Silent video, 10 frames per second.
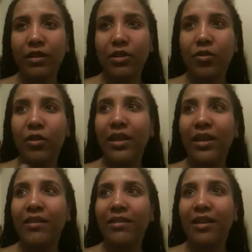So
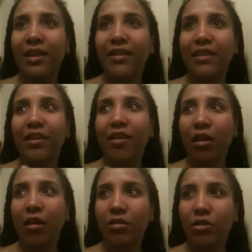anything that
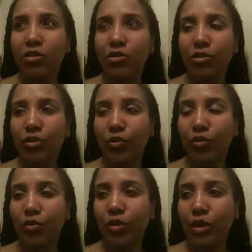causes
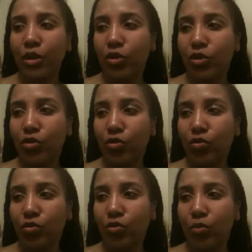you
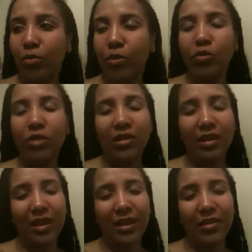to
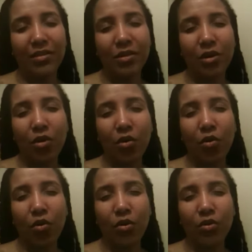mutilate
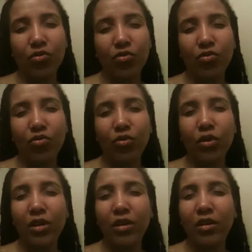or to
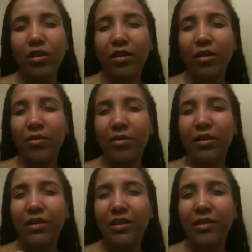um,
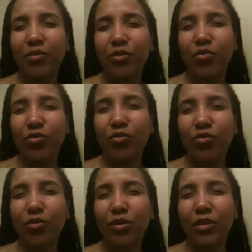attempt to
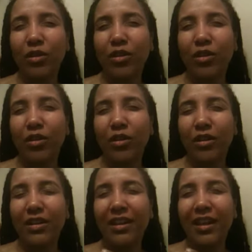
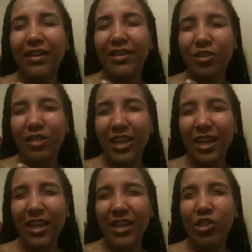
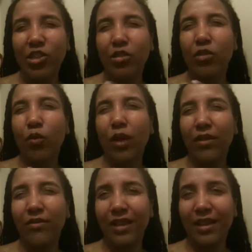change in the way
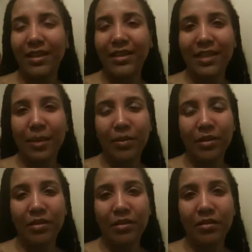of not
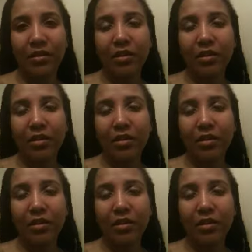accepting